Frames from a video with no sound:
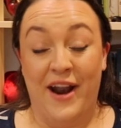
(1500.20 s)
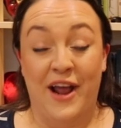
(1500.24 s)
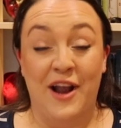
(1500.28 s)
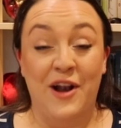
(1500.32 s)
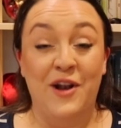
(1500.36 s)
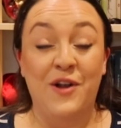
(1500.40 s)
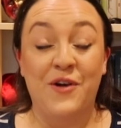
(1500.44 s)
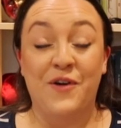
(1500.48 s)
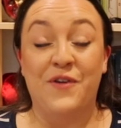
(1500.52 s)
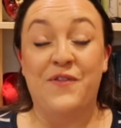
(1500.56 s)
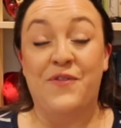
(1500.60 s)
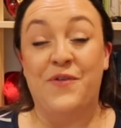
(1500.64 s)
and I
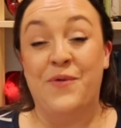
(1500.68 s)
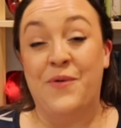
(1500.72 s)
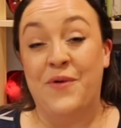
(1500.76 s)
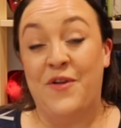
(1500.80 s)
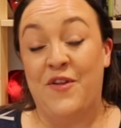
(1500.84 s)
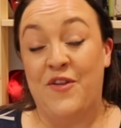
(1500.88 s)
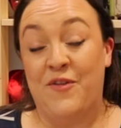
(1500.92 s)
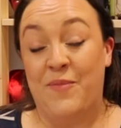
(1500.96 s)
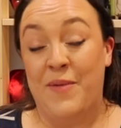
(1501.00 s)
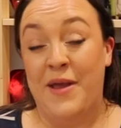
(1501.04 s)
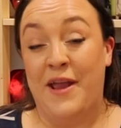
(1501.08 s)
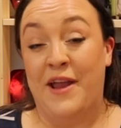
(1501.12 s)
look forward
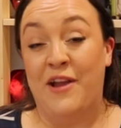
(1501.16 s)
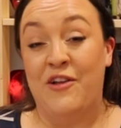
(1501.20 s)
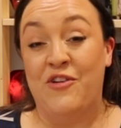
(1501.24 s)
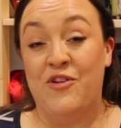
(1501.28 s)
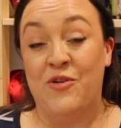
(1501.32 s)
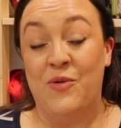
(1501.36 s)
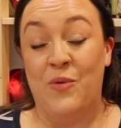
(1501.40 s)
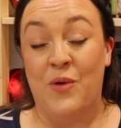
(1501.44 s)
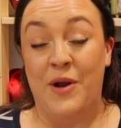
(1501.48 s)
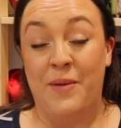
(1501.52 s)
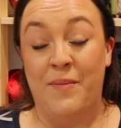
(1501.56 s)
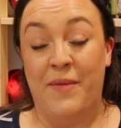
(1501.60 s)
to speaking
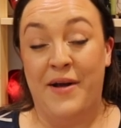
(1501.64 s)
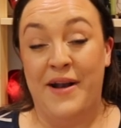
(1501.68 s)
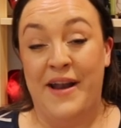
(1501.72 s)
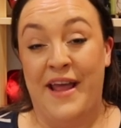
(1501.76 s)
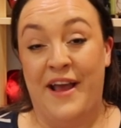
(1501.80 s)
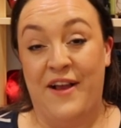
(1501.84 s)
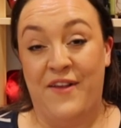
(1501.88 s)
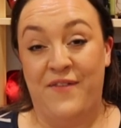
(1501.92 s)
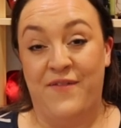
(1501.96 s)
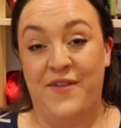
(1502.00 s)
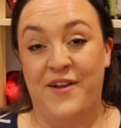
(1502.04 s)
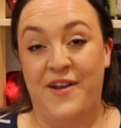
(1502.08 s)
to you all in my
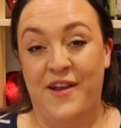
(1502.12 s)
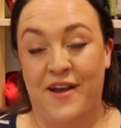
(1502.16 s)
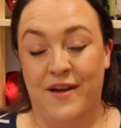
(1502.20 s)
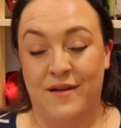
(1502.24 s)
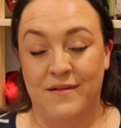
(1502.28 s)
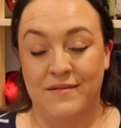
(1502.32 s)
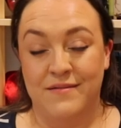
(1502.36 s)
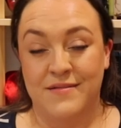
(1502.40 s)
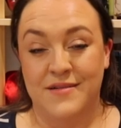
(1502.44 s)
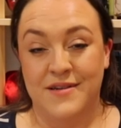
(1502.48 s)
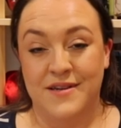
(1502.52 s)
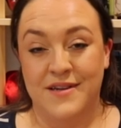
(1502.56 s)
next
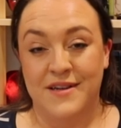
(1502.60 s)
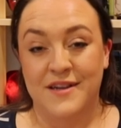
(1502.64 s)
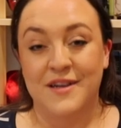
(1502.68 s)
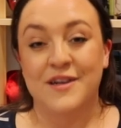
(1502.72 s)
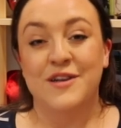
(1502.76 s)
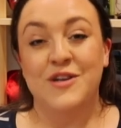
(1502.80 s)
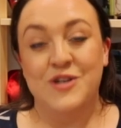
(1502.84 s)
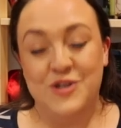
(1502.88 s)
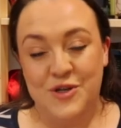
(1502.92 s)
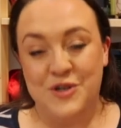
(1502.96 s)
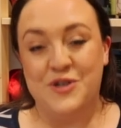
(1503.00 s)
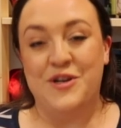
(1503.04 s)
video.
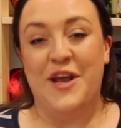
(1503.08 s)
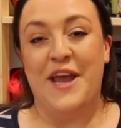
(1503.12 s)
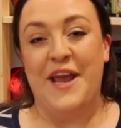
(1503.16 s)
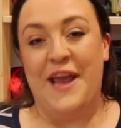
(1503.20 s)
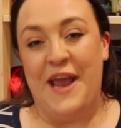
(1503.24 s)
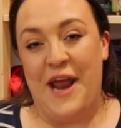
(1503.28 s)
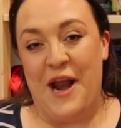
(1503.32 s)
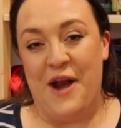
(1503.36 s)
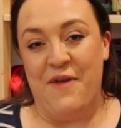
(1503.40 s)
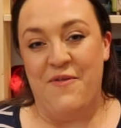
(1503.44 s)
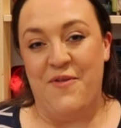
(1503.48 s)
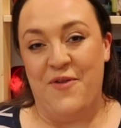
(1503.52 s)
Do take
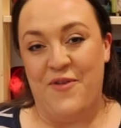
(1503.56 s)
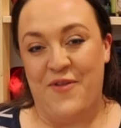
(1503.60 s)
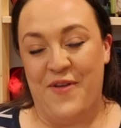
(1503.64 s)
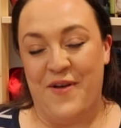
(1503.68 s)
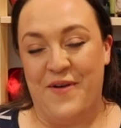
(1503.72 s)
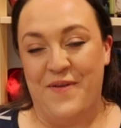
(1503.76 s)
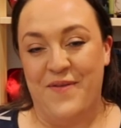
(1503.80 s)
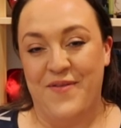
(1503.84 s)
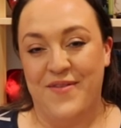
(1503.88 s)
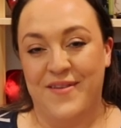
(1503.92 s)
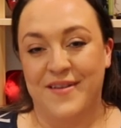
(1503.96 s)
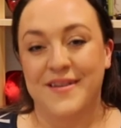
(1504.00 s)
care of
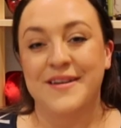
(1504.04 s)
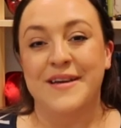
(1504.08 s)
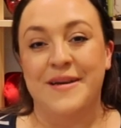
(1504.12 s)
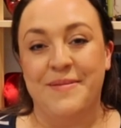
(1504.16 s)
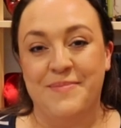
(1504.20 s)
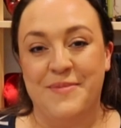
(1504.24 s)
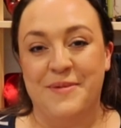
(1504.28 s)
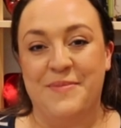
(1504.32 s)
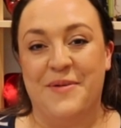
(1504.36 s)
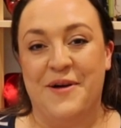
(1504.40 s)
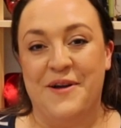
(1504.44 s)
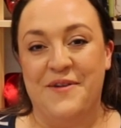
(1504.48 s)
yourselves.
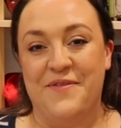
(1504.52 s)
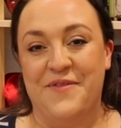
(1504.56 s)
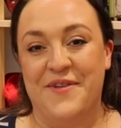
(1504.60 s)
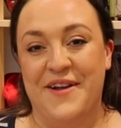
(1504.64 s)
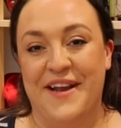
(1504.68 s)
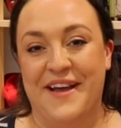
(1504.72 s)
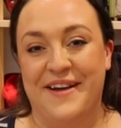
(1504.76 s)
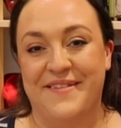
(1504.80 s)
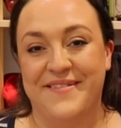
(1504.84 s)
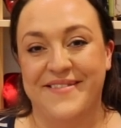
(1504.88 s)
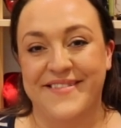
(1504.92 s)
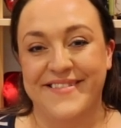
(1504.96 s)
Bye-bye for
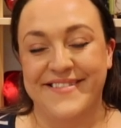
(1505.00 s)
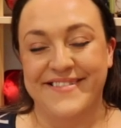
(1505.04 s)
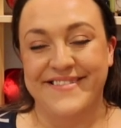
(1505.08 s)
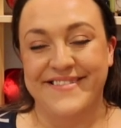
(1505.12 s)
now.